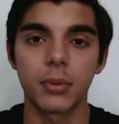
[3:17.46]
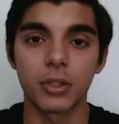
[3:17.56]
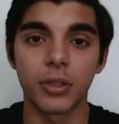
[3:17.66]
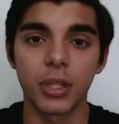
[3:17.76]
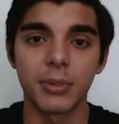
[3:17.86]

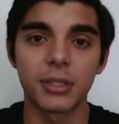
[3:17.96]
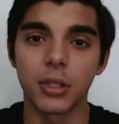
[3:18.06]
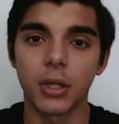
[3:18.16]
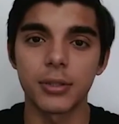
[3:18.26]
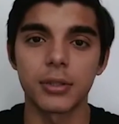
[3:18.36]
turn them
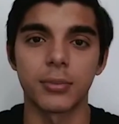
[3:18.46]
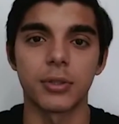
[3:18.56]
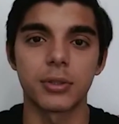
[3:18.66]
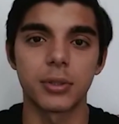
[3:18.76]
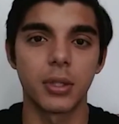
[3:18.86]
into
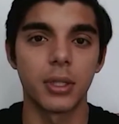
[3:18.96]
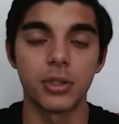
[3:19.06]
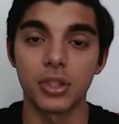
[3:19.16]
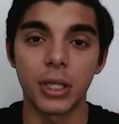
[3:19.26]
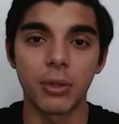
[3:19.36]
customers,
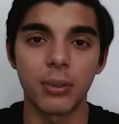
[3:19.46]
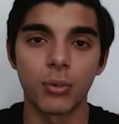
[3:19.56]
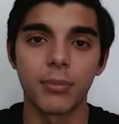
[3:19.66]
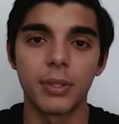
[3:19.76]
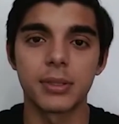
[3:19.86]
generate
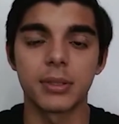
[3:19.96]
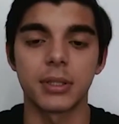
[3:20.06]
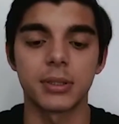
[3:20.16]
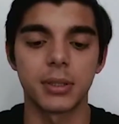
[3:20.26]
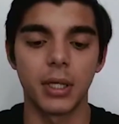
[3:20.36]
more
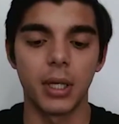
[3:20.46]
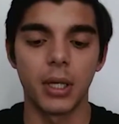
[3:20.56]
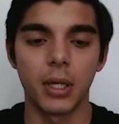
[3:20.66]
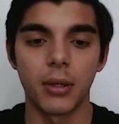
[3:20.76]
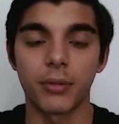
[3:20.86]
business.
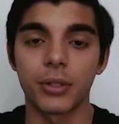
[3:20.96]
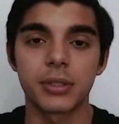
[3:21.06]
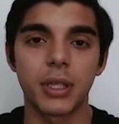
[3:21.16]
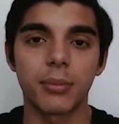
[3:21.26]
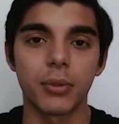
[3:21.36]
For
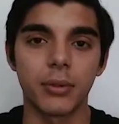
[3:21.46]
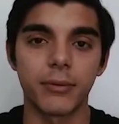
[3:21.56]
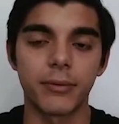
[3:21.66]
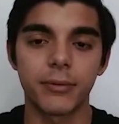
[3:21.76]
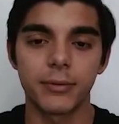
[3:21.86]
example,
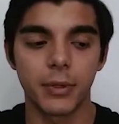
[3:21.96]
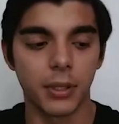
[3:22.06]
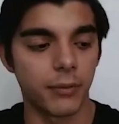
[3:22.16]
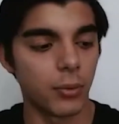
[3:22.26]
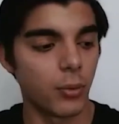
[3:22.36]
if
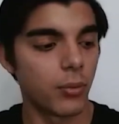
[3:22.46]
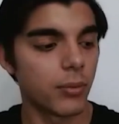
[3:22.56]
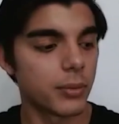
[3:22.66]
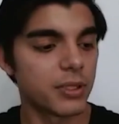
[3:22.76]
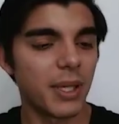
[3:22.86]
you
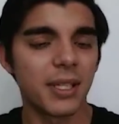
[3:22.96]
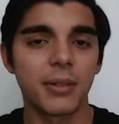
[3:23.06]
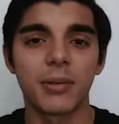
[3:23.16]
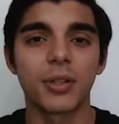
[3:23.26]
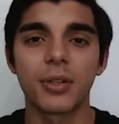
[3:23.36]

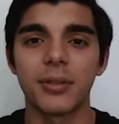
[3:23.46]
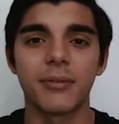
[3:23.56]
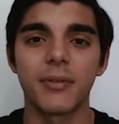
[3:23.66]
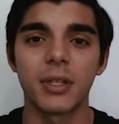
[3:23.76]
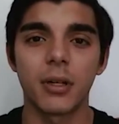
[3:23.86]
spend $30,
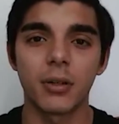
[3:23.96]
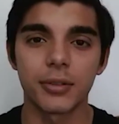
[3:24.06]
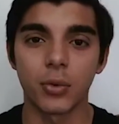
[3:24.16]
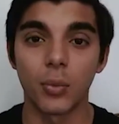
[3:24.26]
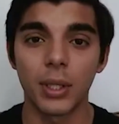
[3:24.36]

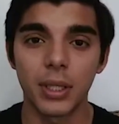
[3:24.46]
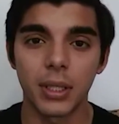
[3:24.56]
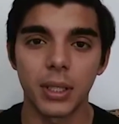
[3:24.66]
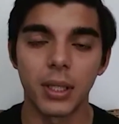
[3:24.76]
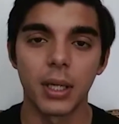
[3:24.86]
$50 a
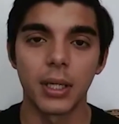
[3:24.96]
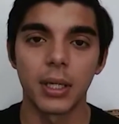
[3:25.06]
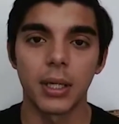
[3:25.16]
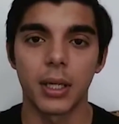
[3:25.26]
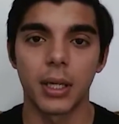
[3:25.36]
week
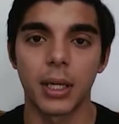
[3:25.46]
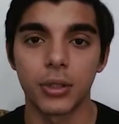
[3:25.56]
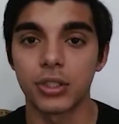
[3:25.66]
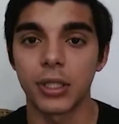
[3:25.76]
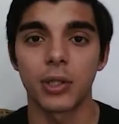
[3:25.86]

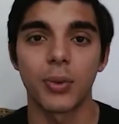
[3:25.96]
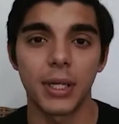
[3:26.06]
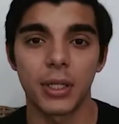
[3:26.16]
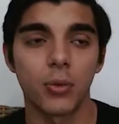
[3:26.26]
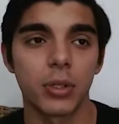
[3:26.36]
and you
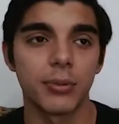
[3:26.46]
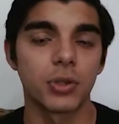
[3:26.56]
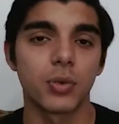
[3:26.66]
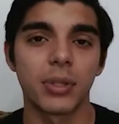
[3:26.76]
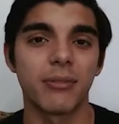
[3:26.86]
generate anywhere
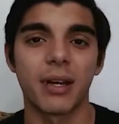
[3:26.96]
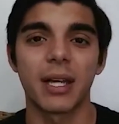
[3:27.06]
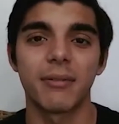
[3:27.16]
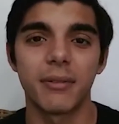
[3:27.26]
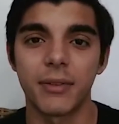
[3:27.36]
between
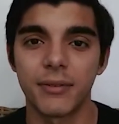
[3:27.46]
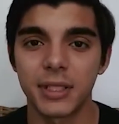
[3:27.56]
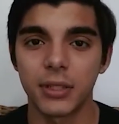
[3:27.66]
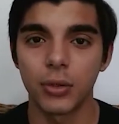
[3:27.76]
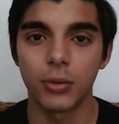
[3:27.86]
5 and
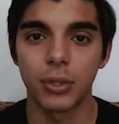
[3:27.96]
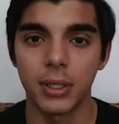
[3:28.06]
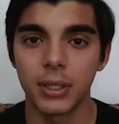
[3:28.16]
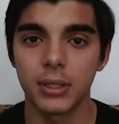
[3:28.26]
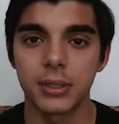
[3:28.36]
15 new
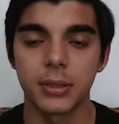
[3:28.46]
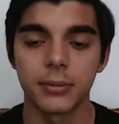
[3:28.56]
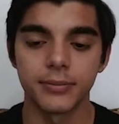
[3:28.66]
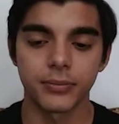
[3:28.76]
leads,